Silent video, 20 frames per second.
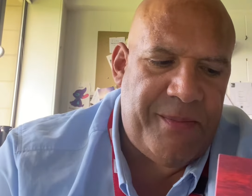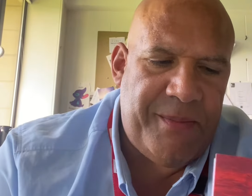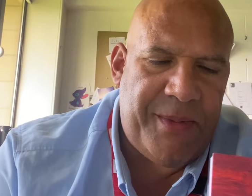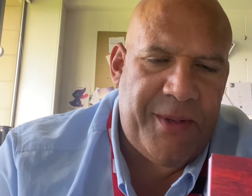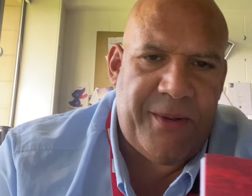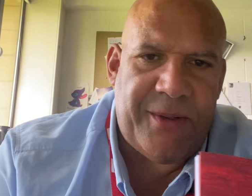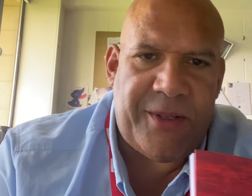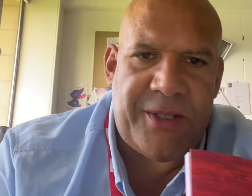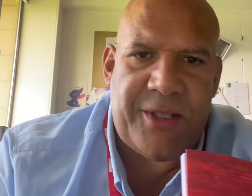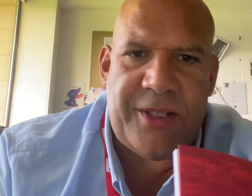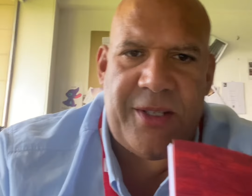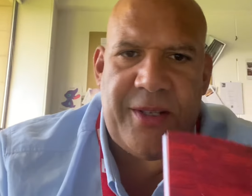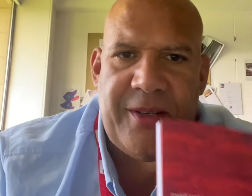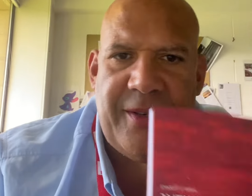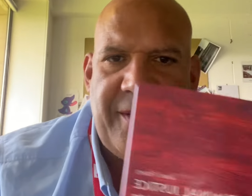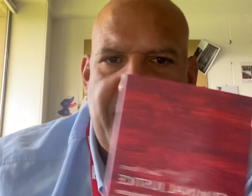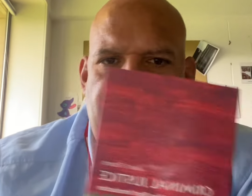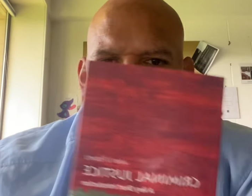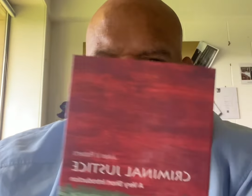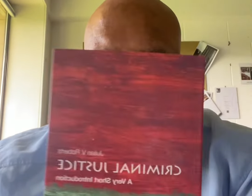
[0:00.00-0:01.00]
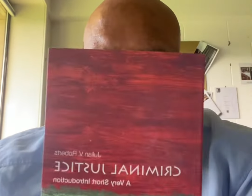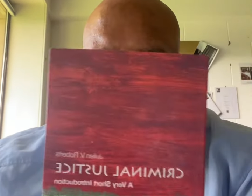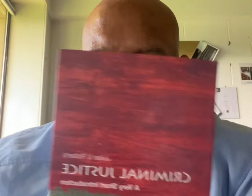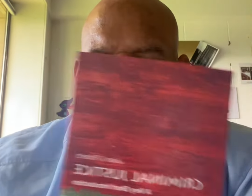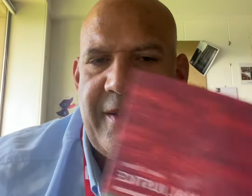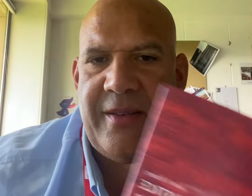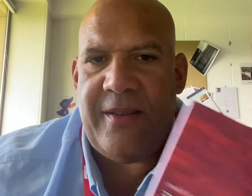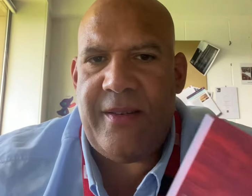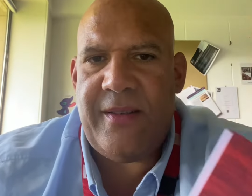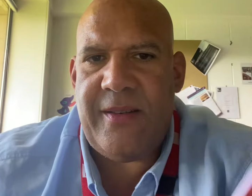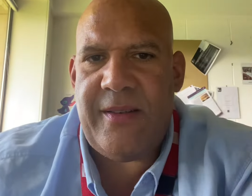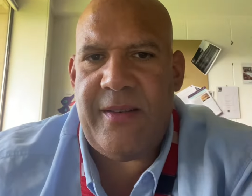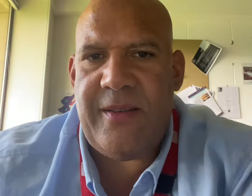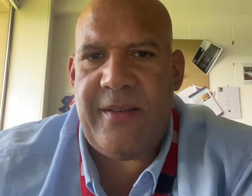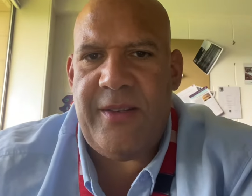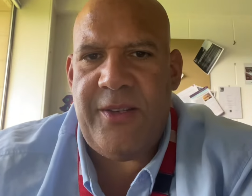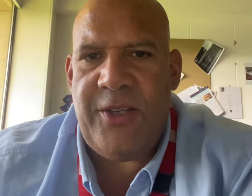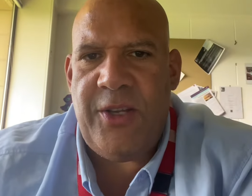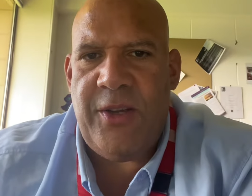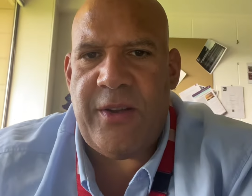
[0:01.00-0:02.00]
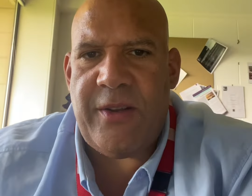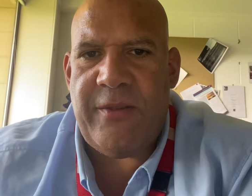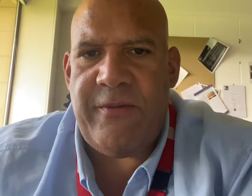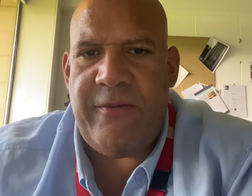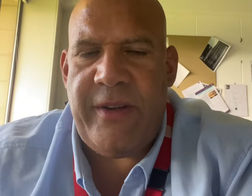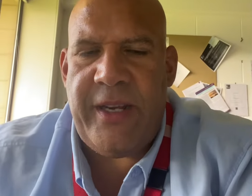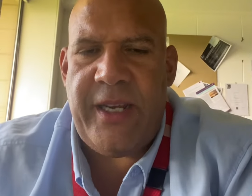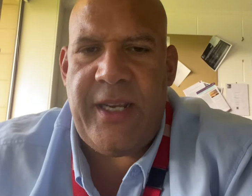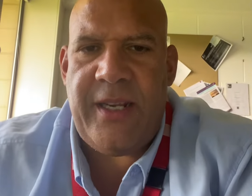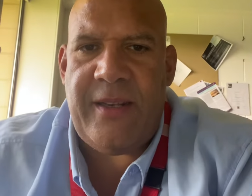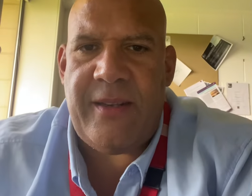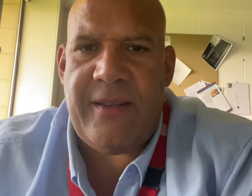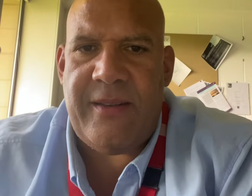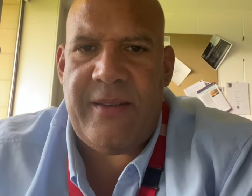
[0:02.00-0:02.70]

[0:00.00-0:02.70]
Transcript: books that you can read,